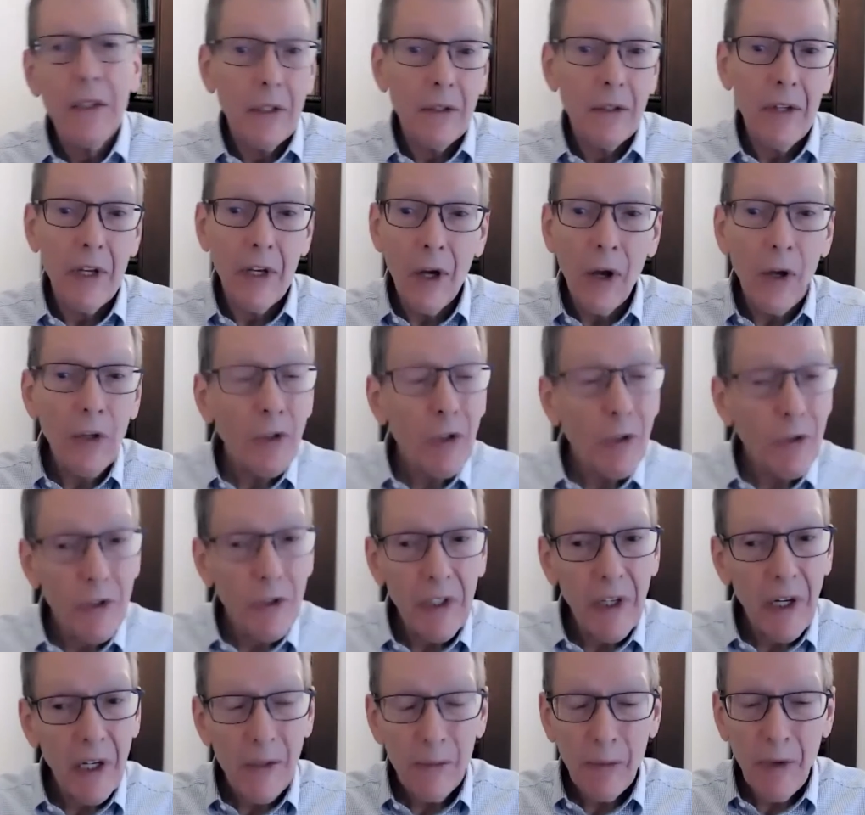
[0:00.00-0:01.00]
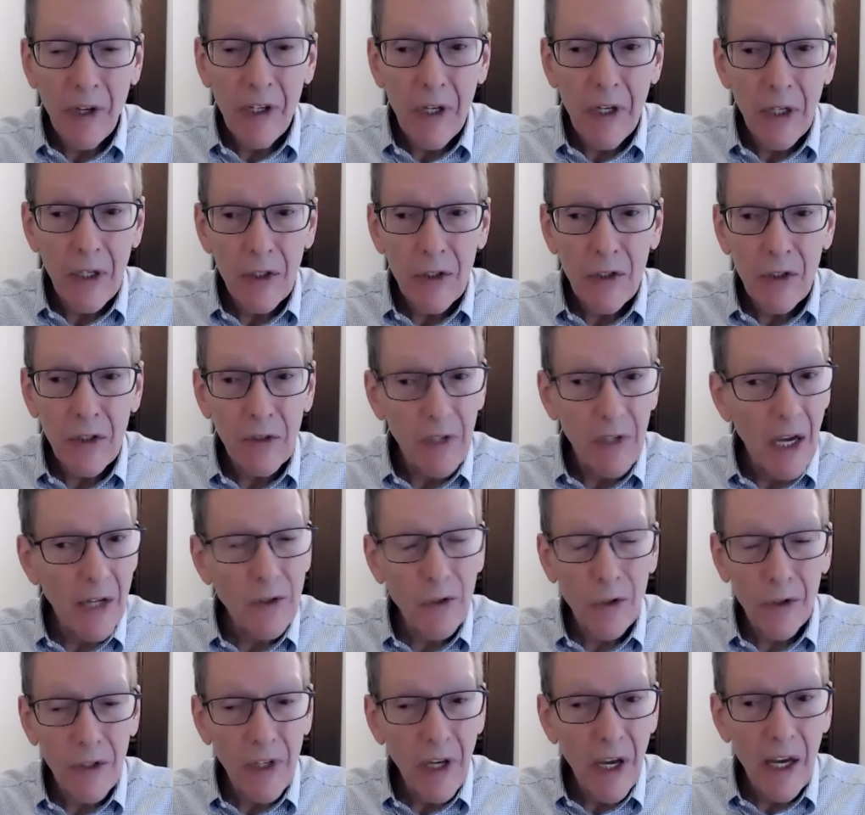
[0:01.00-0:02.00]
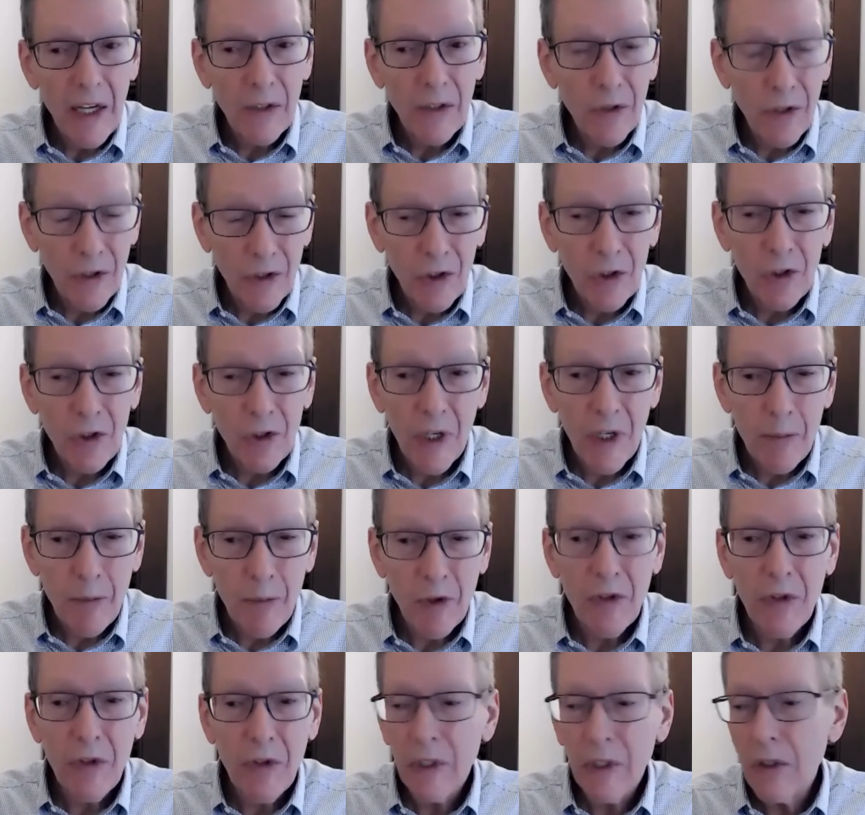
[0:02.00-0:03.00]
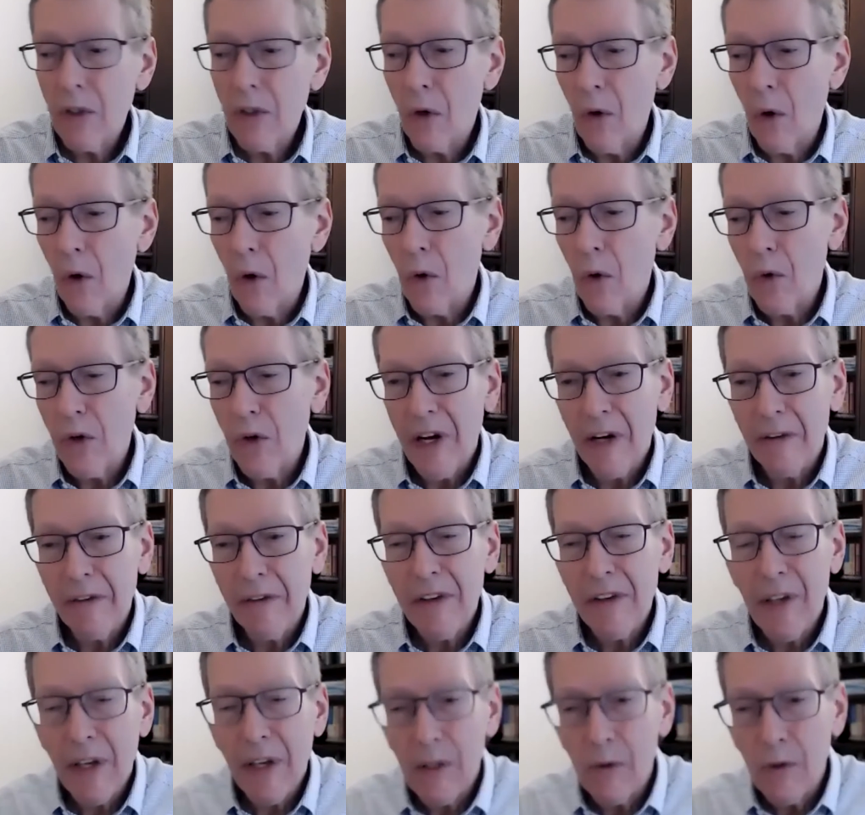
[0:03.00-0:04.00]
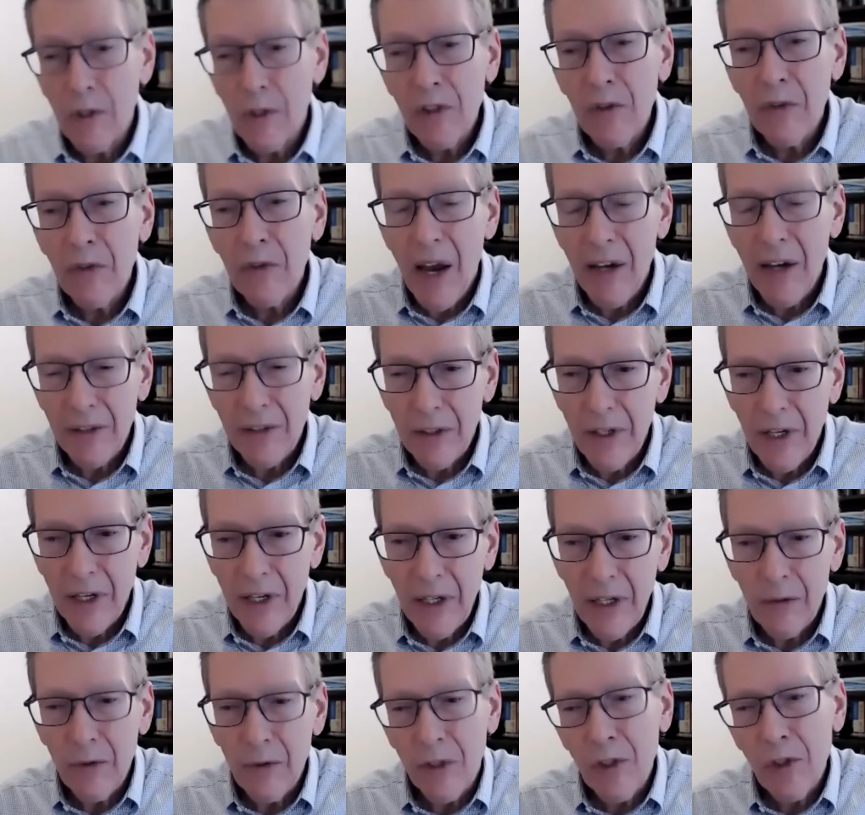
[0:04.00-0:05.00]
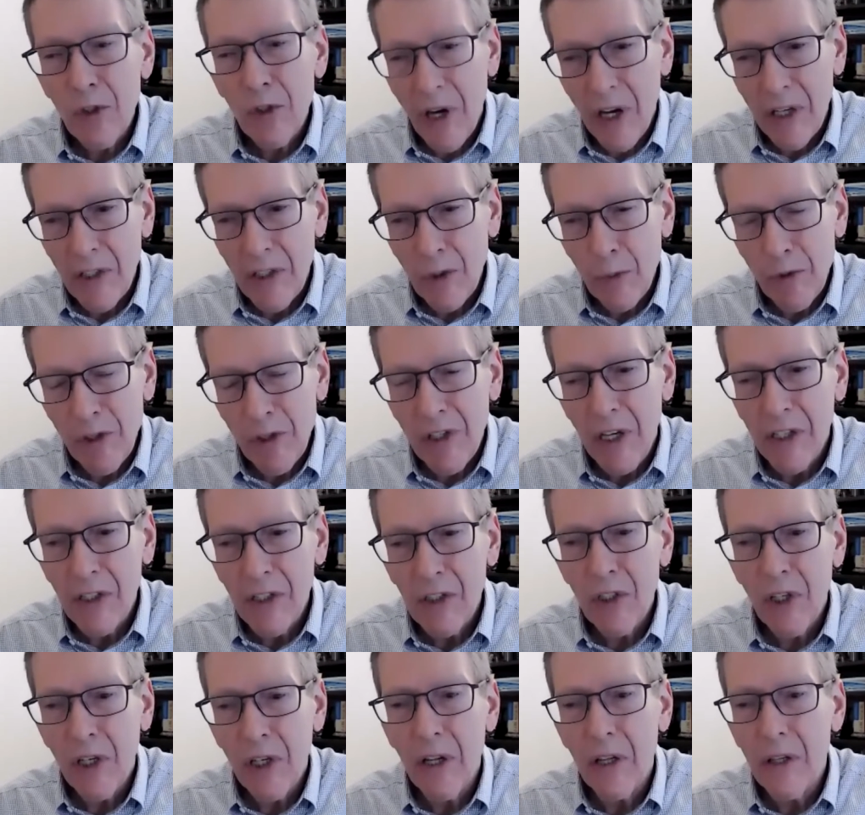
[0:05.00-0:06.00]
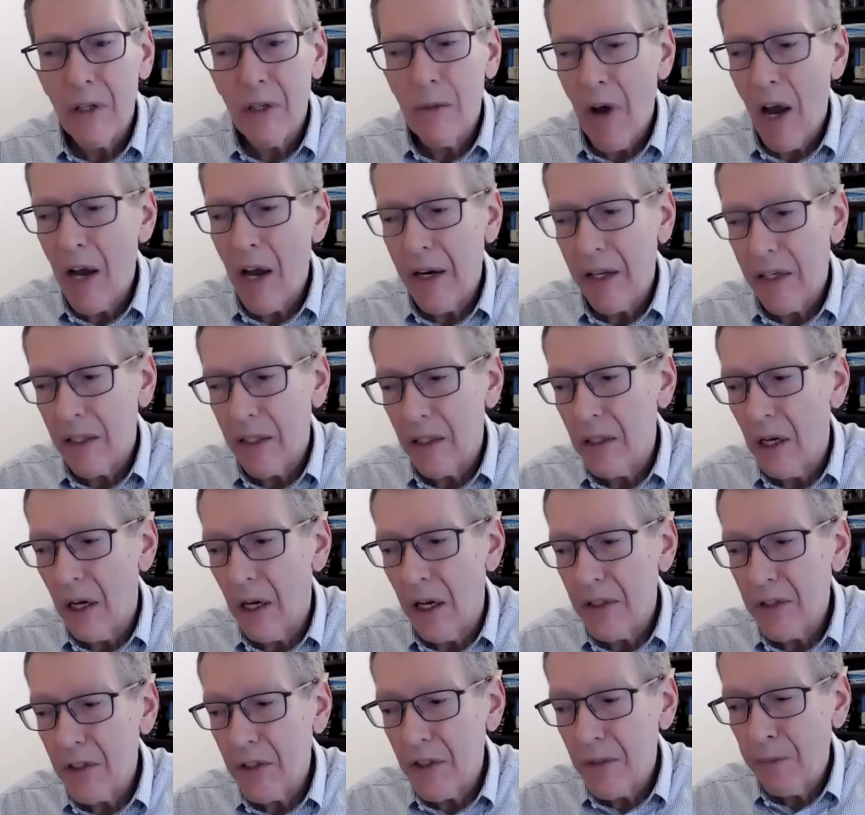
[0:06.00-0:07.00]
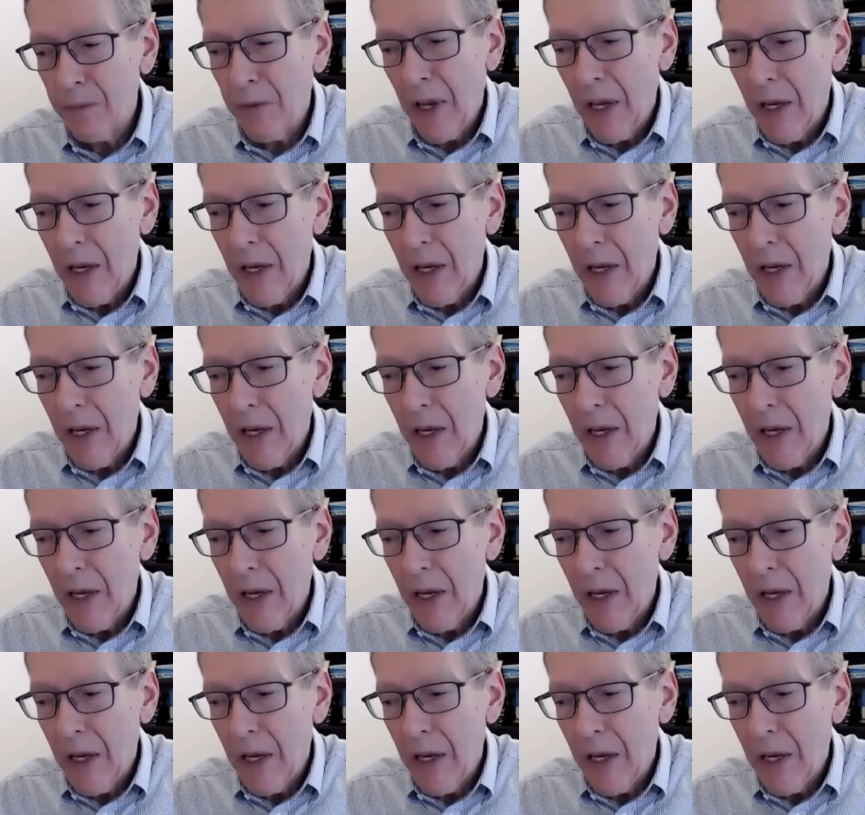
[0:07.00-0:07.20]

They also did it because natural gas is cheaper than coal when everything was factored in with transportation and the mining costs.